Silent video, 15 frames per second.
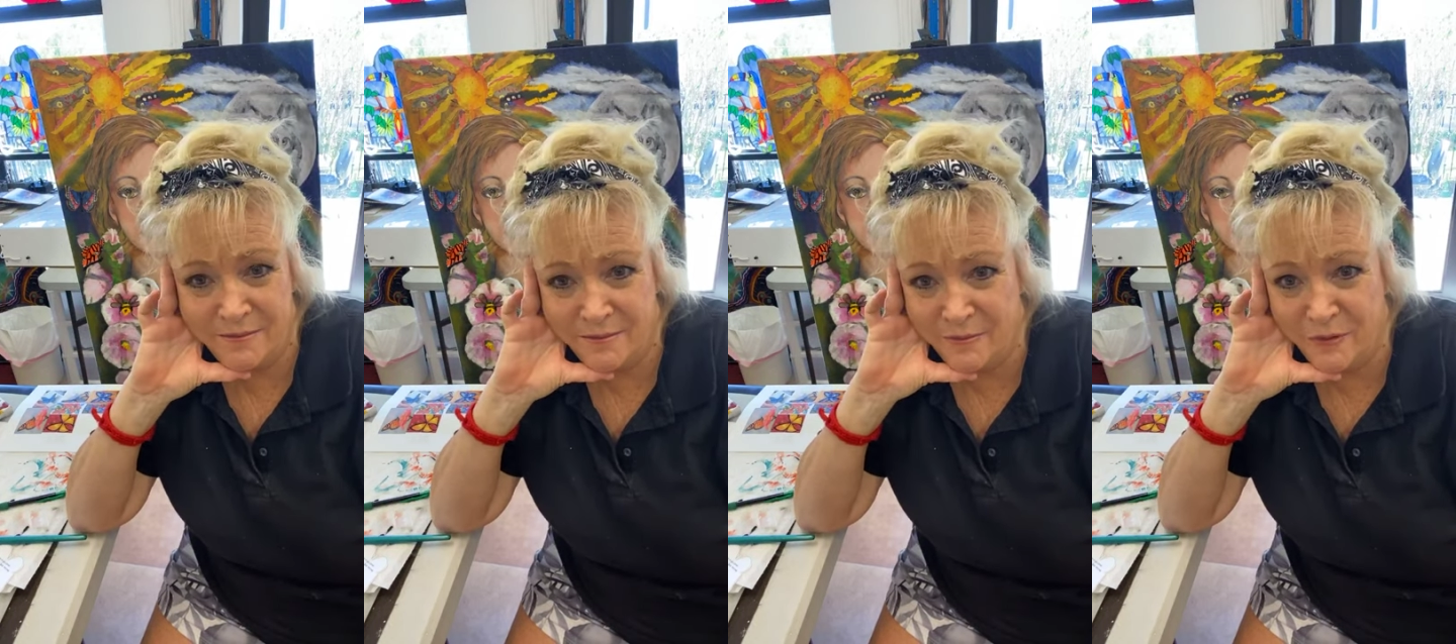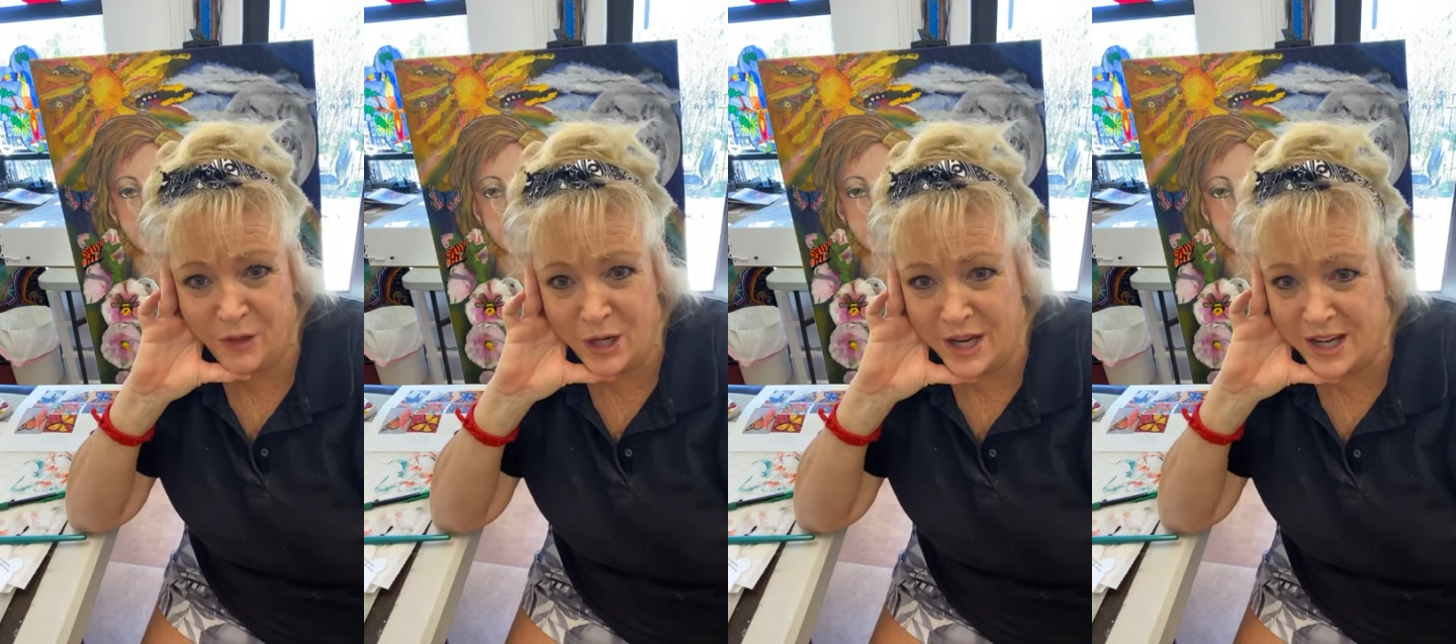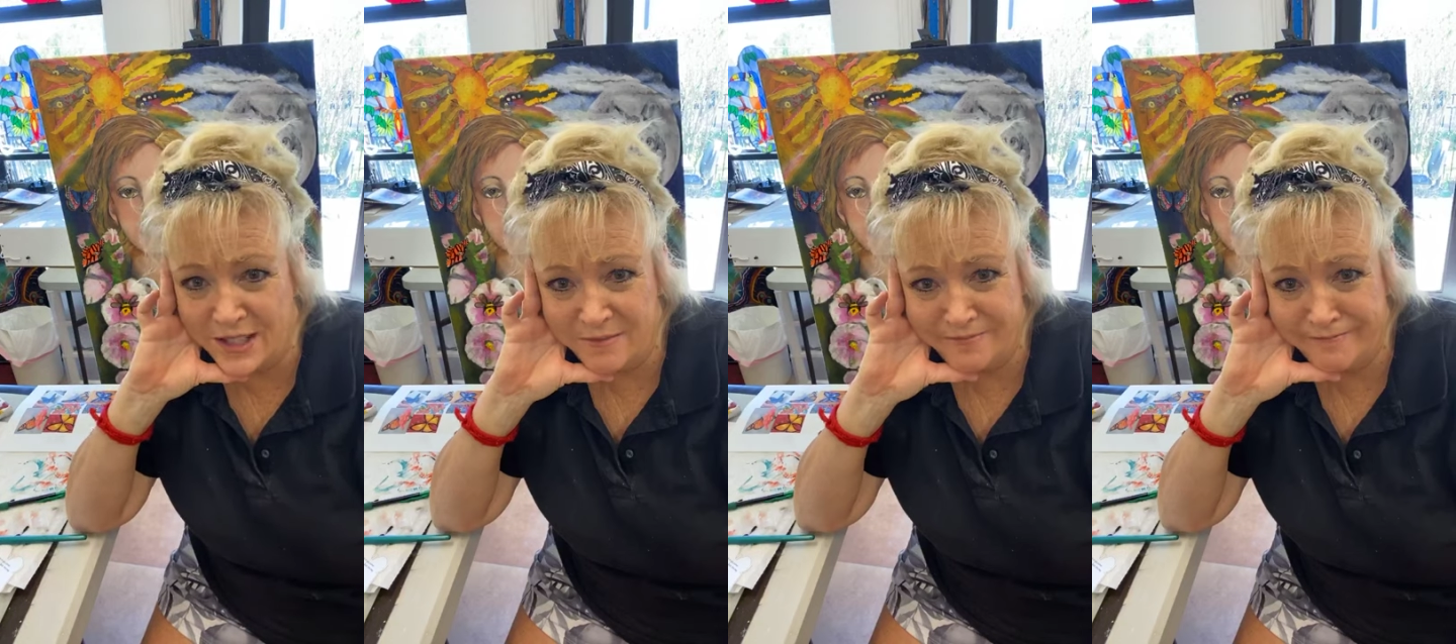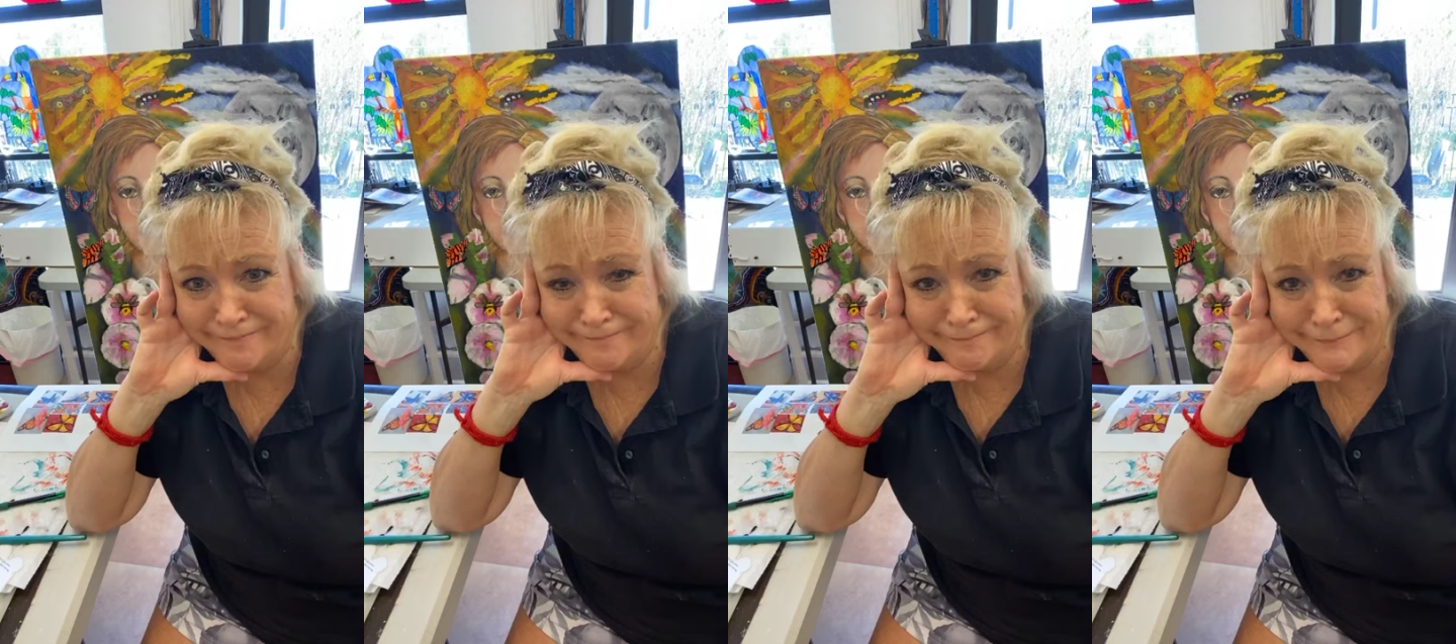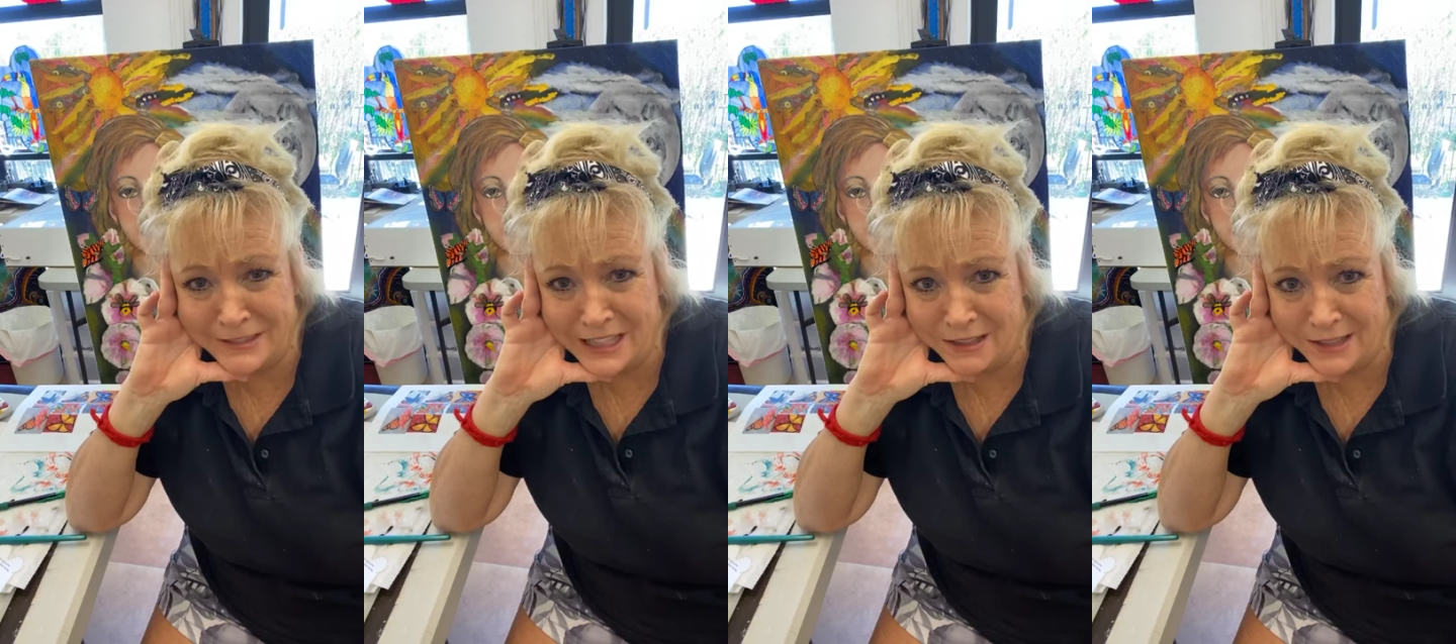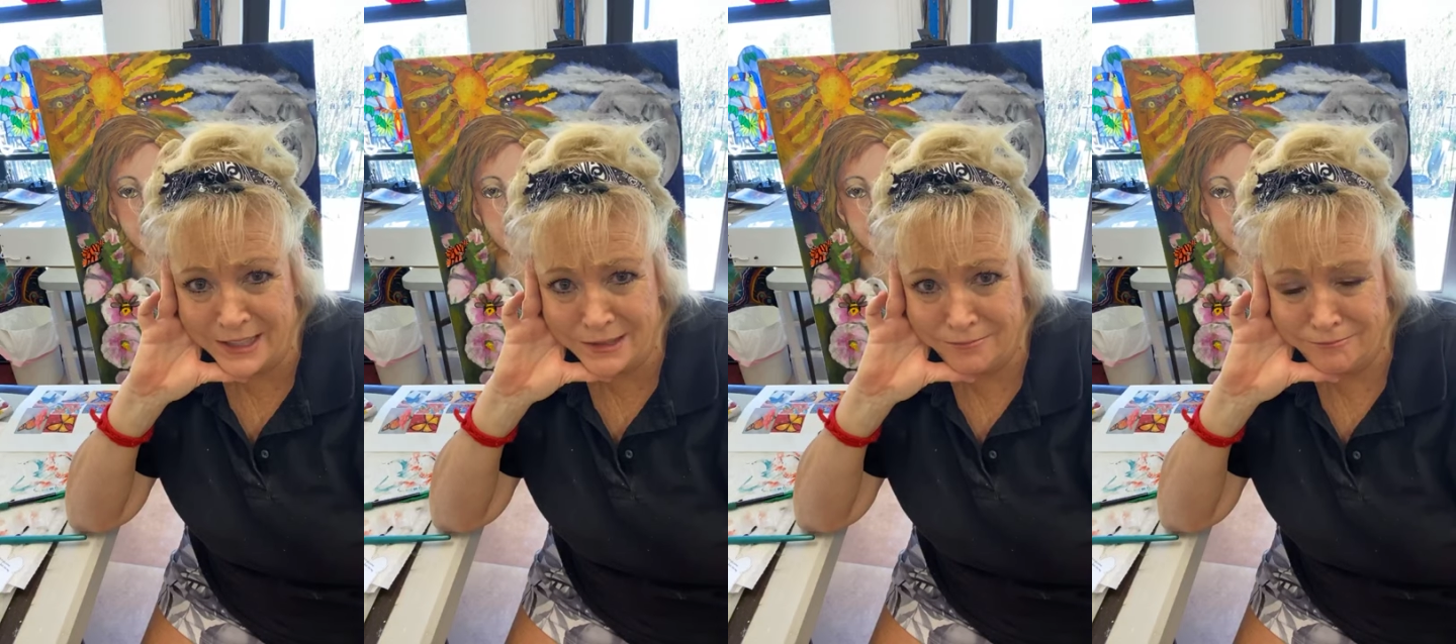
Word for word: forgot. Sorry.